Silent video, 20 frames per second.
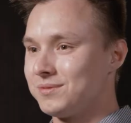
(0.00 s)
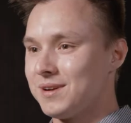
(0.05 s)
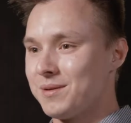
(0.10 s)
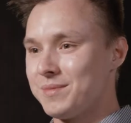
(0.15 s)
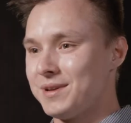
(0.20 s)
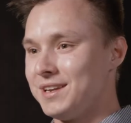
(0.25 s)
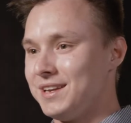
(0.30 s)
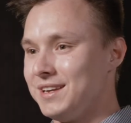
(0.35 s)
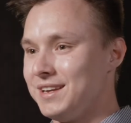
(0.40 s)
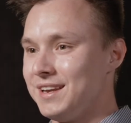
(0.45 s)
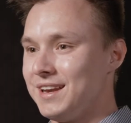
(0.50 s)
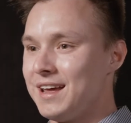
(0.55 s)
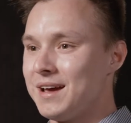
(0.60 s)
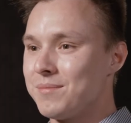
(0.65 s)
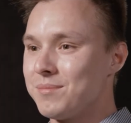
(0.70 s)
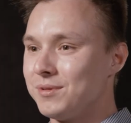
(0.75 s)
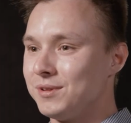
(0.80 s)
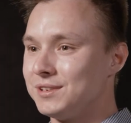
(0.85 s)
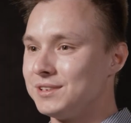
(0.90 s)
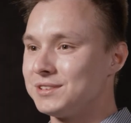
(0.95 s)
Coming to
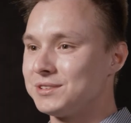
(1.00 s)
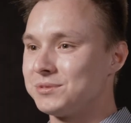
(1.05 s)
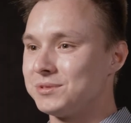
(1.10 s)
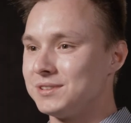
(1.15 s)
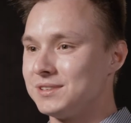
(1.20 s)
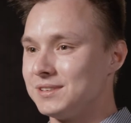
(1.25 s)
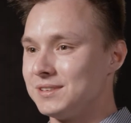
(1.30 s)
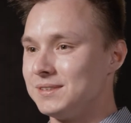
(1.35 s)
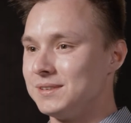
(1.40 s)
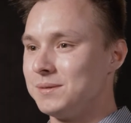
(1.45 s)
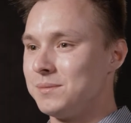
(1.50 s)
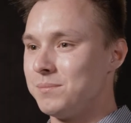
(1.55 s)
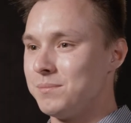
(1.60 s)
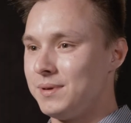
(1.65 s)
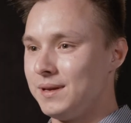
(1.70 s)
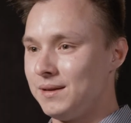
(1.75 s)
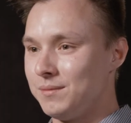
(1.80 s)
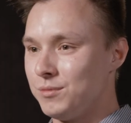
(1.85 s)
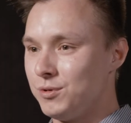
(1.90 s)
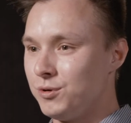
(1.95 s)
Indianapolis was a
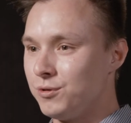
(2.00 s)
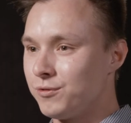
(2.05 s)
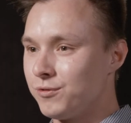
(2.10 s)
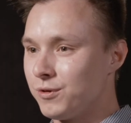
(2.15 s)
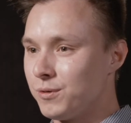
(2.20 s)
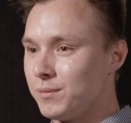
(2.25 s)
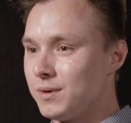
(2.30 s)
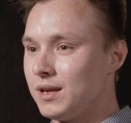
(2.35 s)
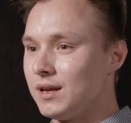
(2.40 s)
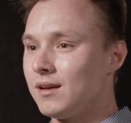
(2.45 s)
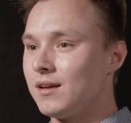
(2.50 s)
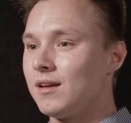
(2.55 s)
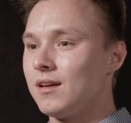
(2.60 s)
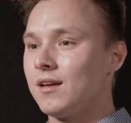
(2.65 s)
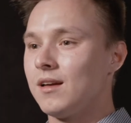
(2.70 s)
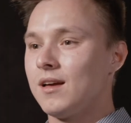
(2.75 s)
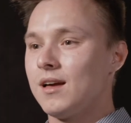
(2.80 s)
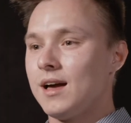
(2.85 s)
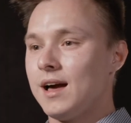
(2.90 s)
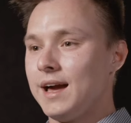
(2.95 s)
big move for me.
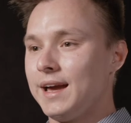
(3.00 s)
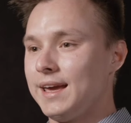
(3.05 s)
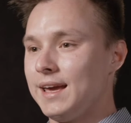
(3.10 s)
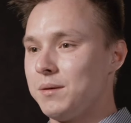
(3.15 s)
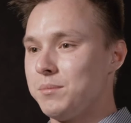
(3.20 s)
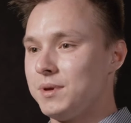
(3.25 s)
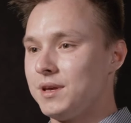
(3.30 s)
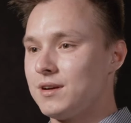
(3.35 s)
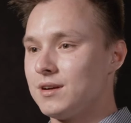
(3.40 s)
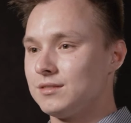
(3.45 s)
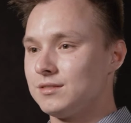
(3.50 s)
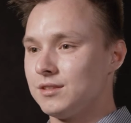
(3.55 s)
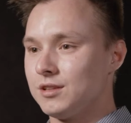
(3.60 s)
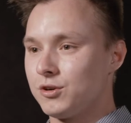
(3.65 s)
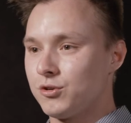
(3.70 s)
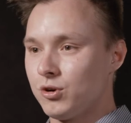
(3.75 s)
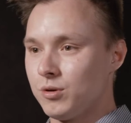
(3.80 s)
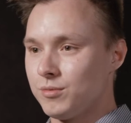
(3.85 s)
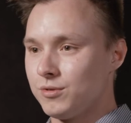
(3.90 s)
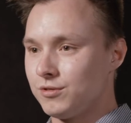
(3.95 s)
I came because of the
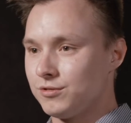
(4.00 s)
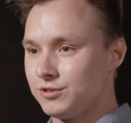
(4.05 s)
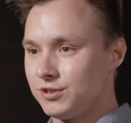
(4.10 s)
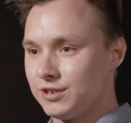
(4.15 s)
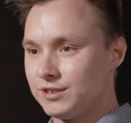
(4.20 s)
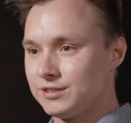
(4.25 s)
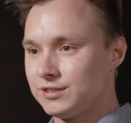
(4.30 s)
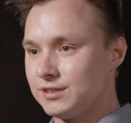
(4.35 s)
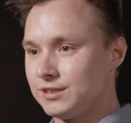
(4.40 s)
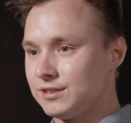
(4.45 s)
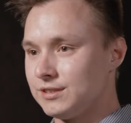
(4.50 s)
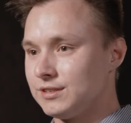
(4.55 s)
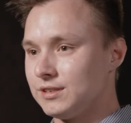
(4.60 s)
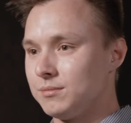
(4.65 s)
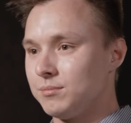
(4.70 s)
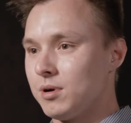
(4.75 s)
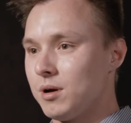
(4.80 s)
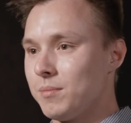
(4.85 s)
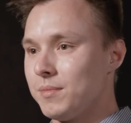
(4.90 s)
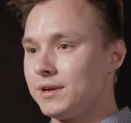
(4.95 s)
criminal justice
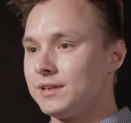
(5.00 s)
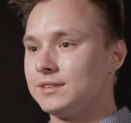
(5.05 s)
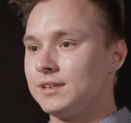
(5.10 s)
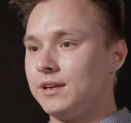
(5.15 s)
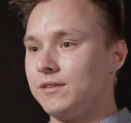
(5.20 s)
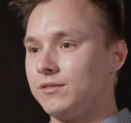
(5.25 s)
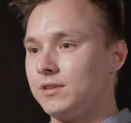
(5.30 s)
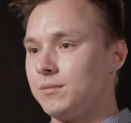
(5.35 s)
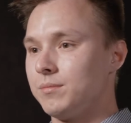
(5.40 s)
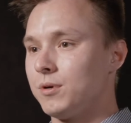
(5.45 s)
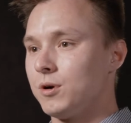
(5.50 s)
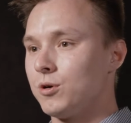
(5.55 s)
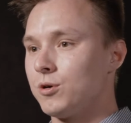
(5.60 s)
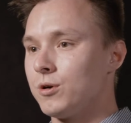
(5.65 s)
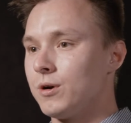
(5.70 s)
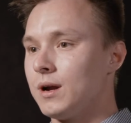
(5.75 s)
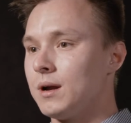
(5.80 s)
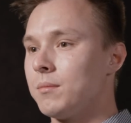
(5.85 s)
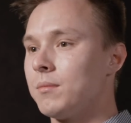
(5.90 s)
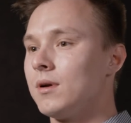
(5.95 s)
and public safety
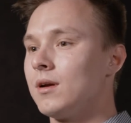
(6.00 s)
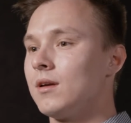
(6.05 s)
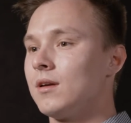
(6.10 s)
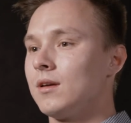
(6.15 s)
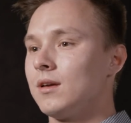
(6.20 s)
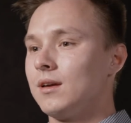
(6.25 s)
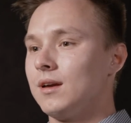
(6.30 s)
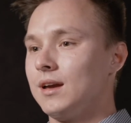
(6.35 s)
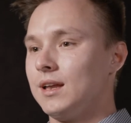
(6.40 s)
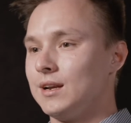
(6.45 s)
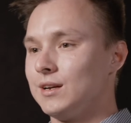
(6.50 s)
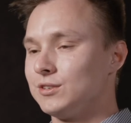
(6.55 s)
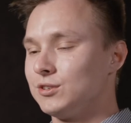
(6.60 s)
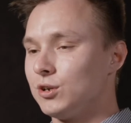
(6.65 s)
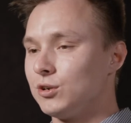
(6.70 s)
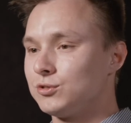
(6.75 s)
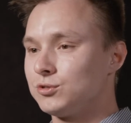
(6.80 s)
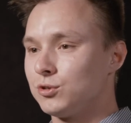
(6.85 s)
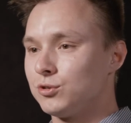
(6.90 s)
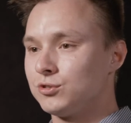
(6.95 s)
program, and I was
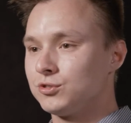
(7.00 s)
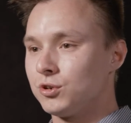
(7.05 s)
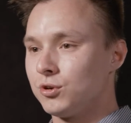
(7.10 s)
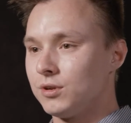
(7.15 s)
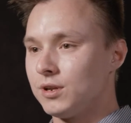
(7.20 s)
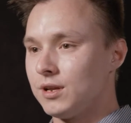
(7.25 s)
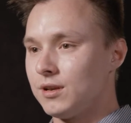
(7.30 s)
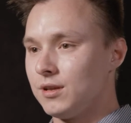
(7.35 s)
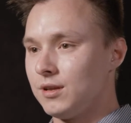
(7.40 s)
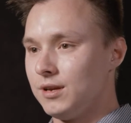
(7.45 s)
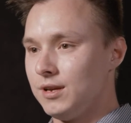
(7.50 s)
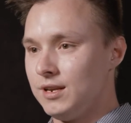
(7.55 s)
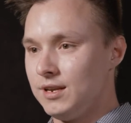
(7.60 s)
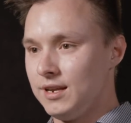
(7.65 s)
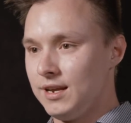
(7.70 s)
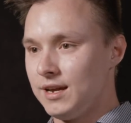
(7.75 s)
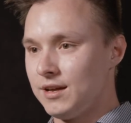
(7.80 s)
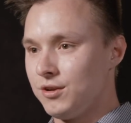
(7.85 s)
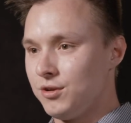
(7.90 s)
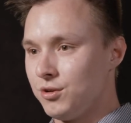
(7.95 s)
also sold on the Indiana